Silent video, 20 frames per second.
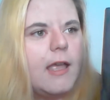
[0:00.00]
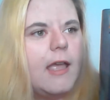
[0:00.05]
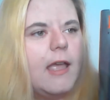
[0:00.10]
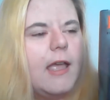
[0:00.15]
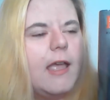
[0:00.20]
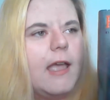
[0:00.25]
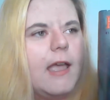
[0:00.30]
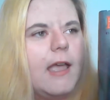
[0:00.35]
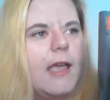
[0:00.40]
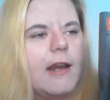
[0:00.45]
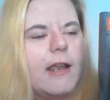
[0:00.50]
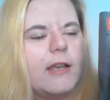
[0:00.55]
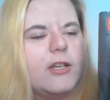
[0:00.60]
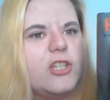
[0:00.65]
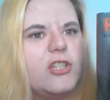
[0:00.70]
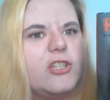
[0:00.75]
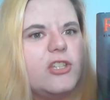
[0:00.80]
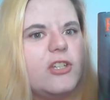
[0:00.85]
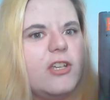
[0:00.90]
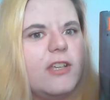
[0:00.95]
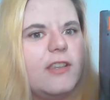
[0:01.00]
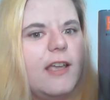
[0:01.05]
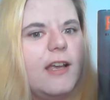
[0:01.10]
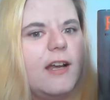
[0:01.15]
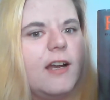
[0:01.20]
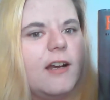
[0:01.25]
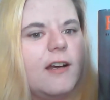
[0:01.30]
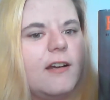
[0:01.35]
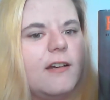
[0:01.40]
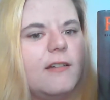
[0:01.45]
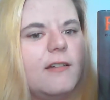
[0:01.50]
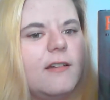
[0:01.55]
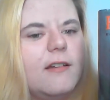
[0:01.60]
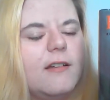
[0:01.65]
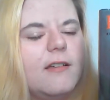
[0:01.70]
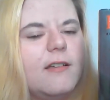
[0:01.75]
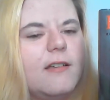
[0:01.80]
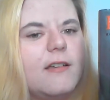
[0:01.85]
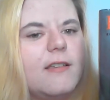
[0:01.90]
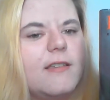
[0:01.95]
And I just sat
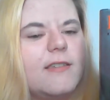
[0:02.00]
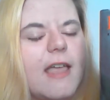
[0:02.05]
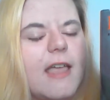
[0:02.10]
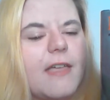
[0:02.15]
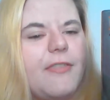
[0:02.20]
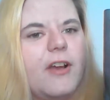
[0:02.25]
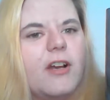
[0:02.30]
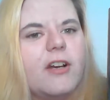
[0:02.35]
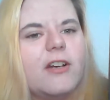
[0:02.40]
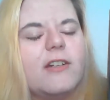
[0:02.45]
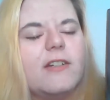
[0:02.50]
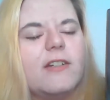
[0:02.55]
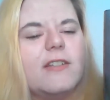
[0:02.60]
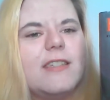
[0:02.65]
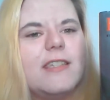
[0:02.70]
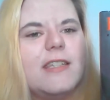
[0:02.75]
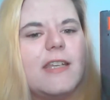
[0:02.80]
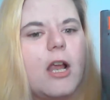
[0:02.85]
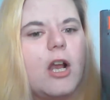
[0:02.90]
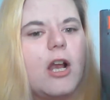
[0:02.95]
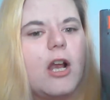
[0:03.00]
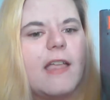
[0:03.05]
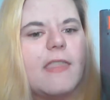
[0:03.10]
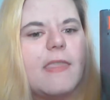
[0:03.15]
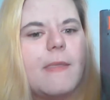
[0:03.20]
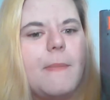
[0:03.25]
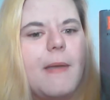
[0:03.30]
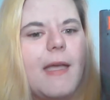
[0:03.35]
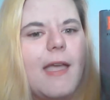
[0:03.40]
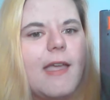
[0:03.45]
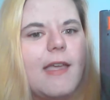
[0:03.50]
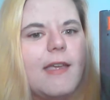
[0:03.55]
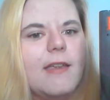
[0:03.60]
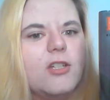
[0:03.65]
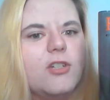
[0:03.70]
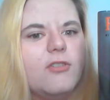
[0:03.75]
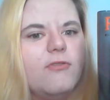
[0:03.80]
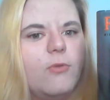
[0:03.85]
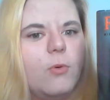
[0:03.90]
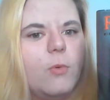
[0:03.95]
there staring at the
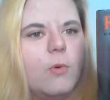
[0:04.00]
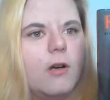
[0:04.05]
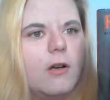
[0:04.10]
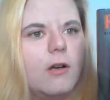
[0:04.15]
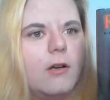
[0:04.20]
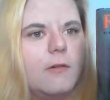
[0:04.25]
page for